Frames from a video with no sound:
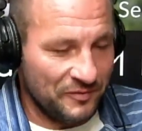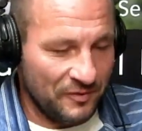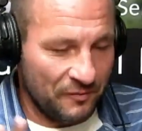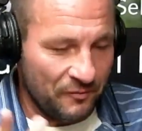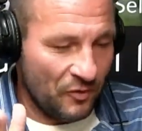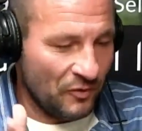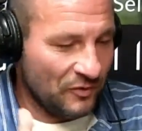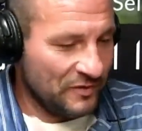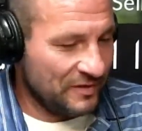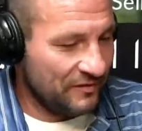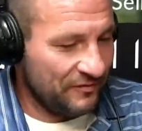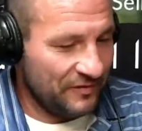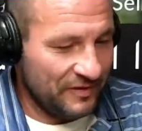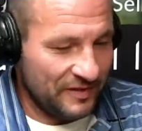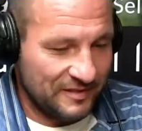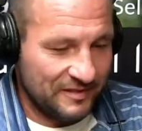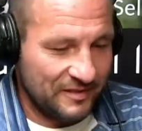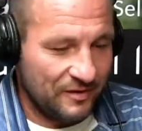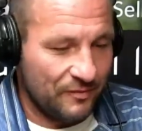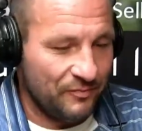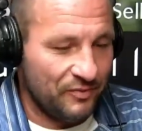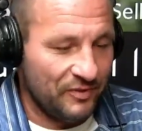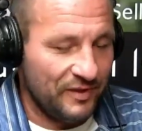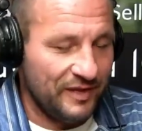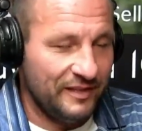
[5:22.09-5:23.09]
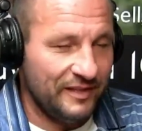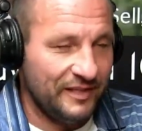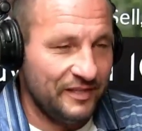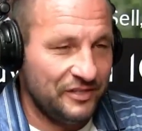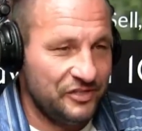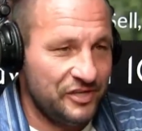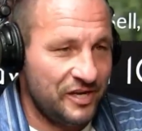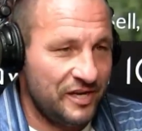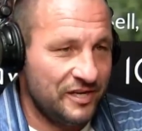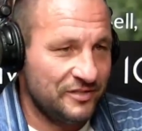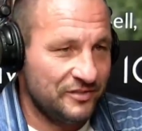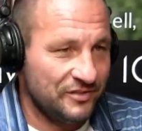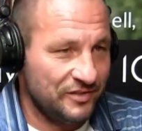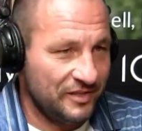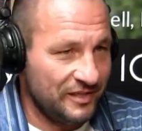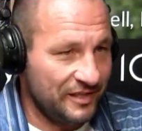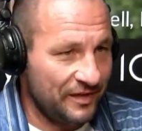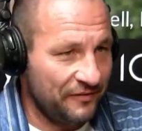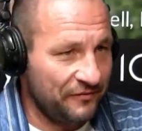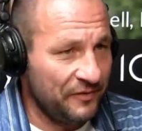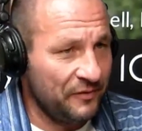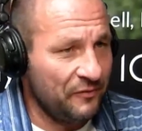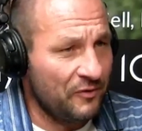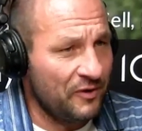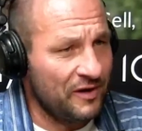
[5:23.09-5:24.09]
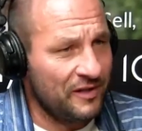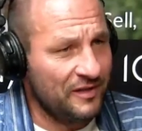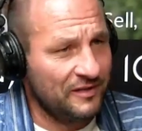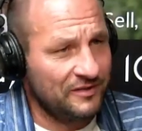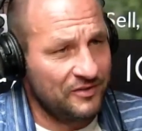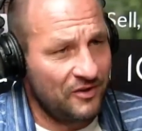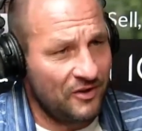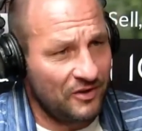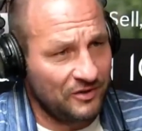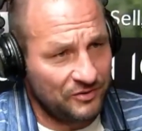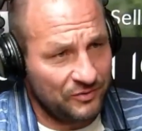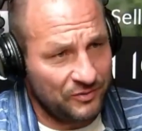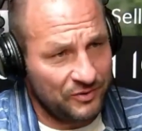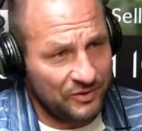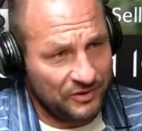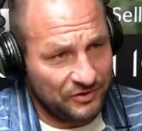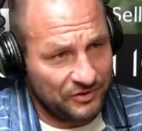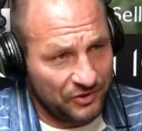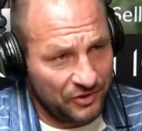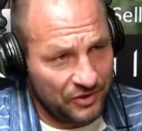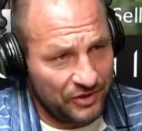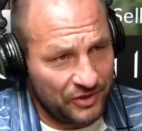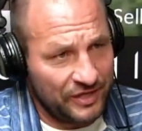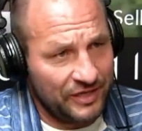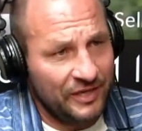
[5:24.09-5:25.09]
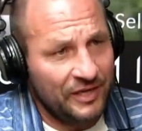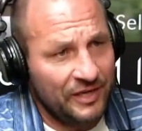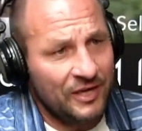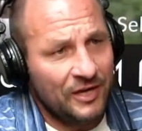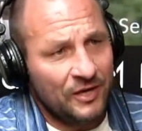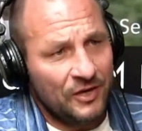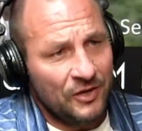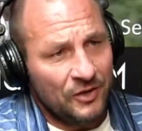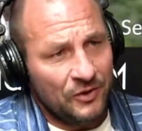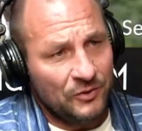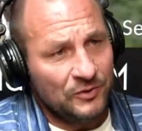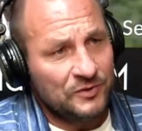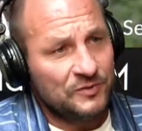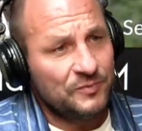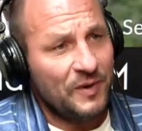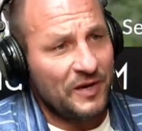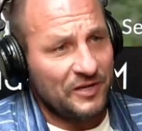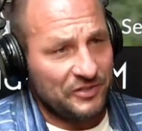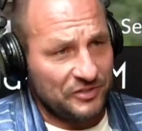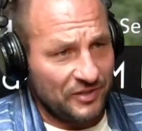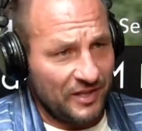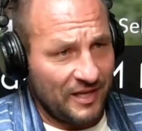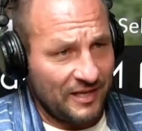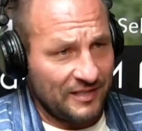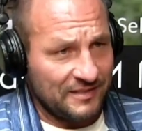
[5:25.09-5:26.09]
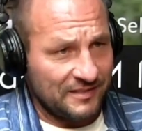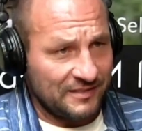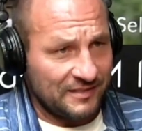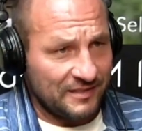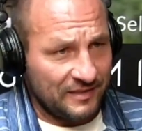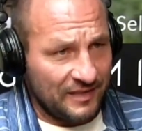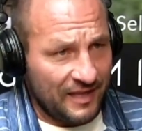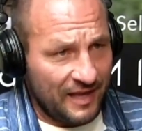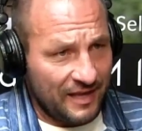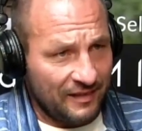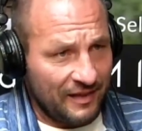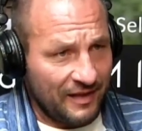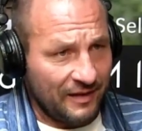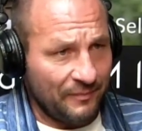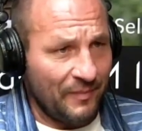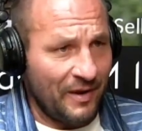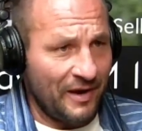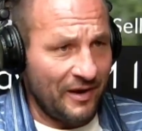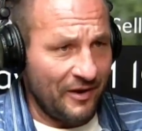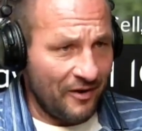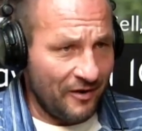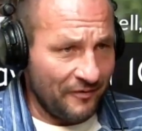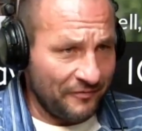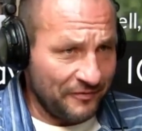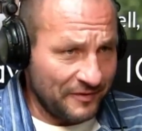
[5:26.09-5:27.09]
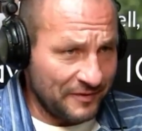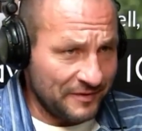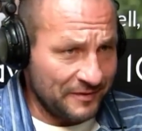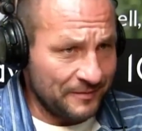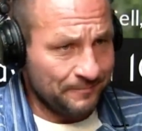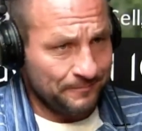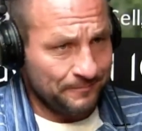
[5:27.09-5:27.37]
Most of it is completely changed. So you definitely want to talk to an attorney who specializes in that, like my office.